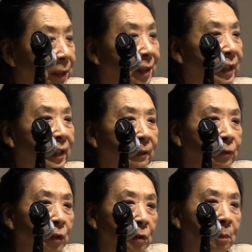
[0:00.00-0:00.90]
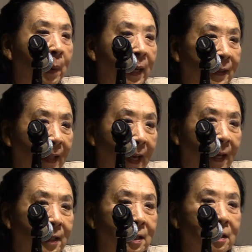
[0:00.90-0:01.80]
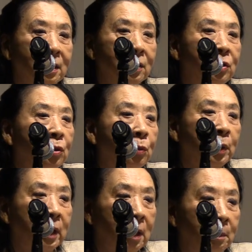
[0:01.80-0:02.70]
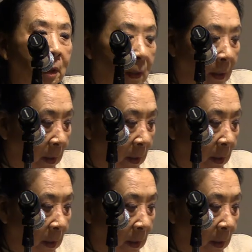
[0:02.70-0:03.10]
to give you my last scream.